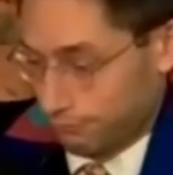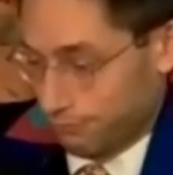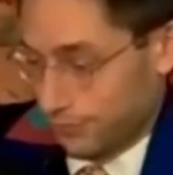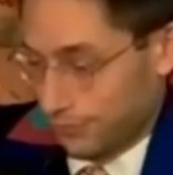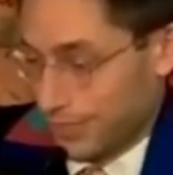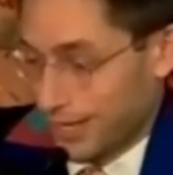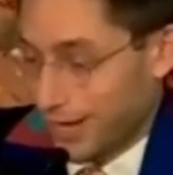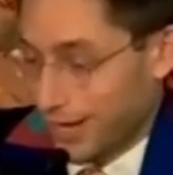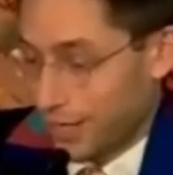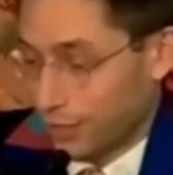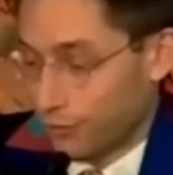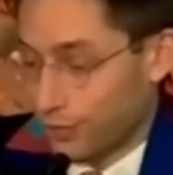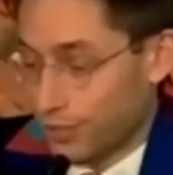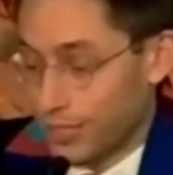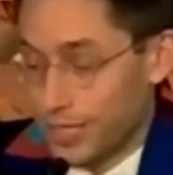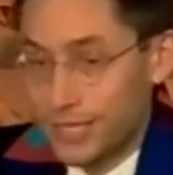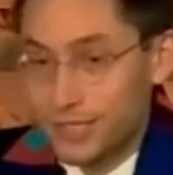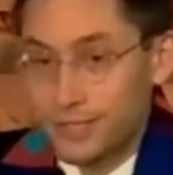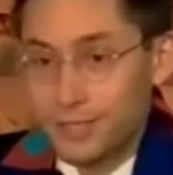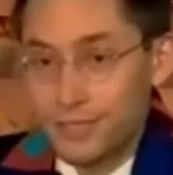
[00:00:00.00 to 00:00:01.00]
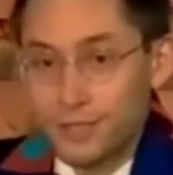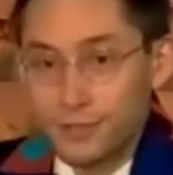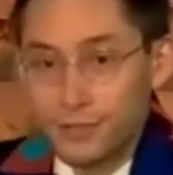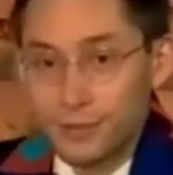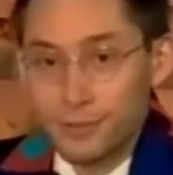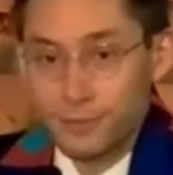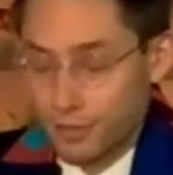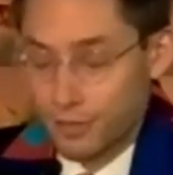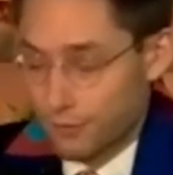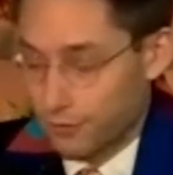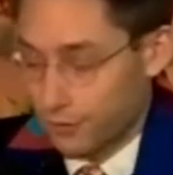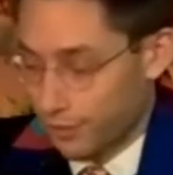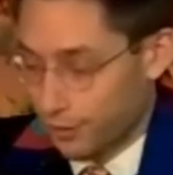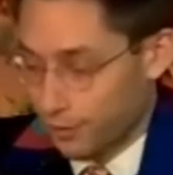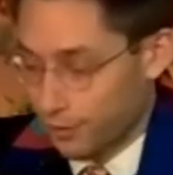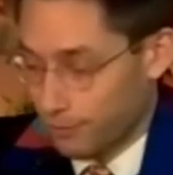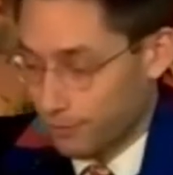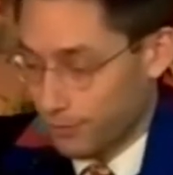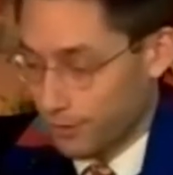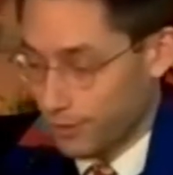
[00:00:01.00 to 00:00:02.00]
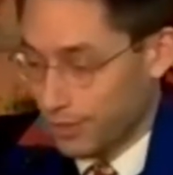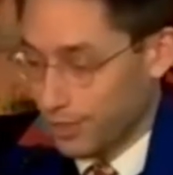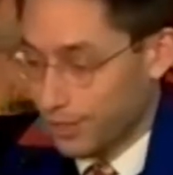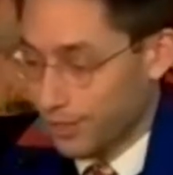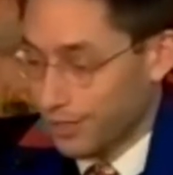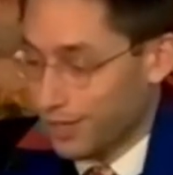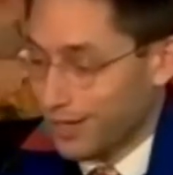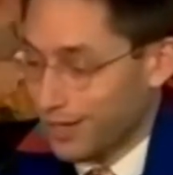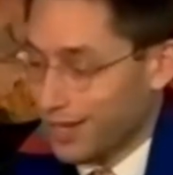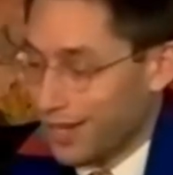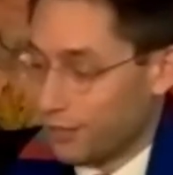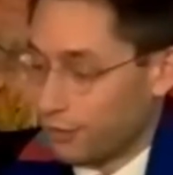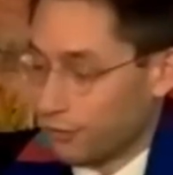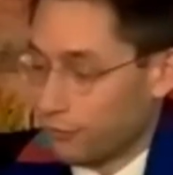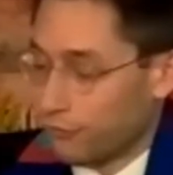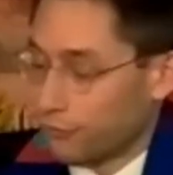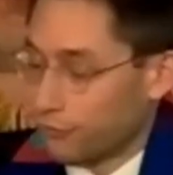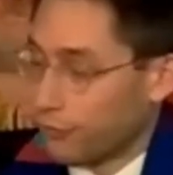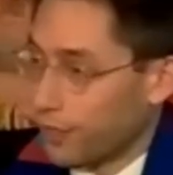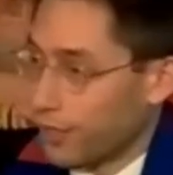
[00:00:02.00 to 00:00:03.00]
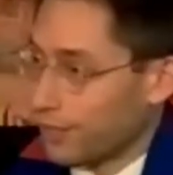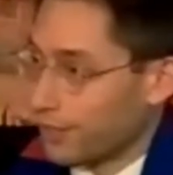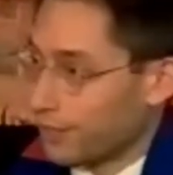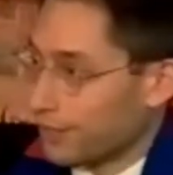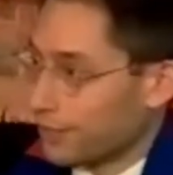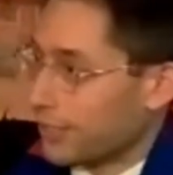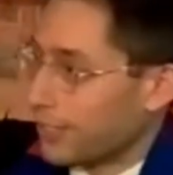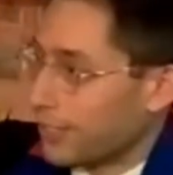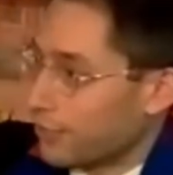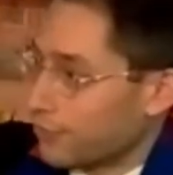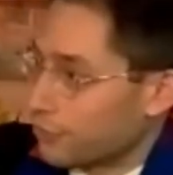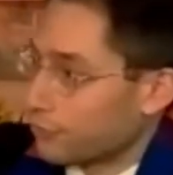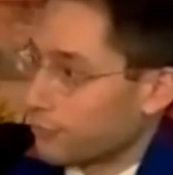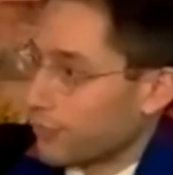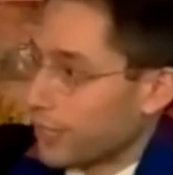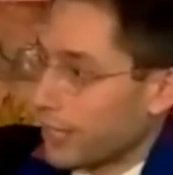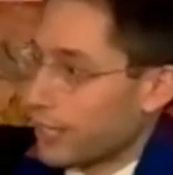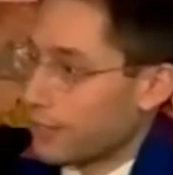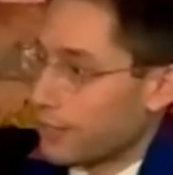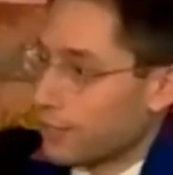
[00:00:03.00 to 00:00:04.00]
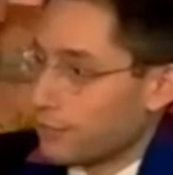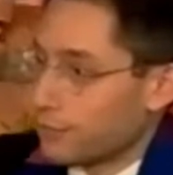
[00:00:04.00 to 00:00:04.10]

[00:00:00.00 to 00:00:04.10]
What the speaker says: and criticisms of him an affront to his right